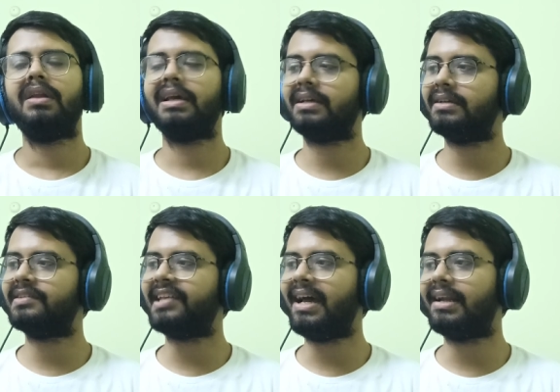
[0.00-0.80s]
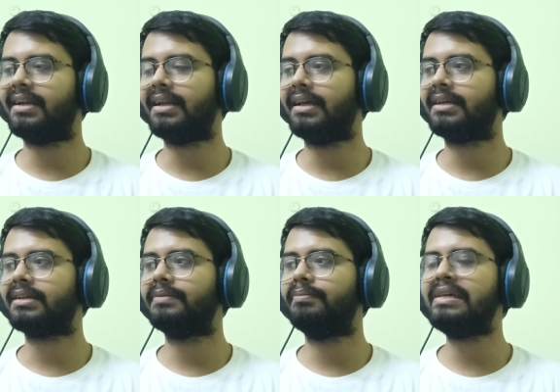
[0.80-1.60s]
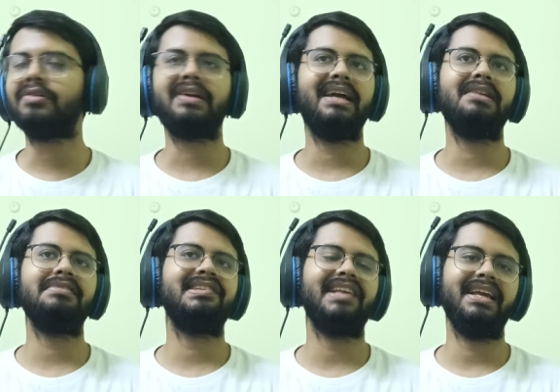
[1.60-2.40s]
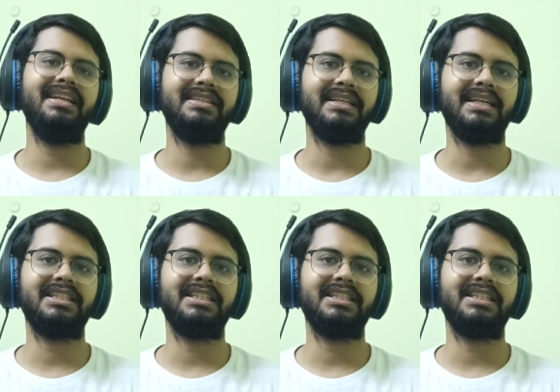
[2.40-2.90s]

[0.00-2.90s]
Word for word: like sad, like Neo can't even say anything.